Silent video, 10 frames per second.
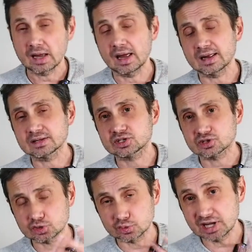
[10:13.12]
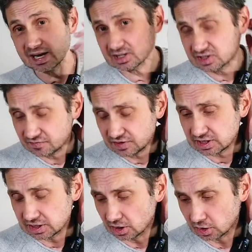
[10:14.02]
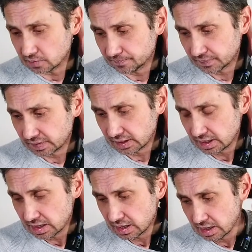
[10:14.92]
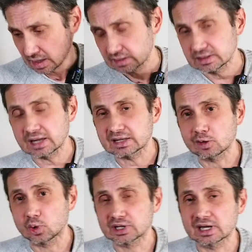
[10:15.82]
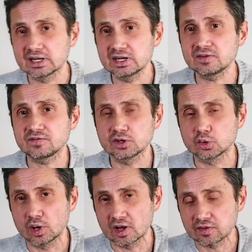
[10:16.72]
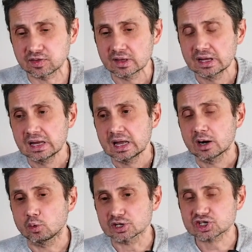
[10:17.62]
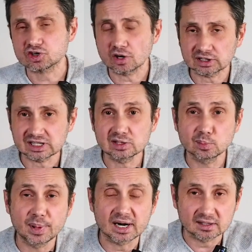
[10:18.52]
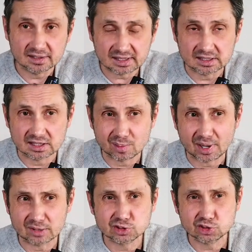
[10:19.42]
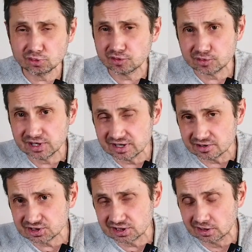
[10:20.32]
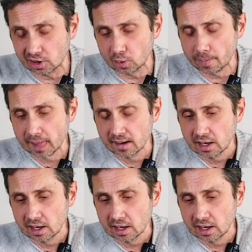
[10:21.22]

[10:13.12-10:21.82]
And today's video that I want to leave you with was shot in Berlin about 2-3 years ago.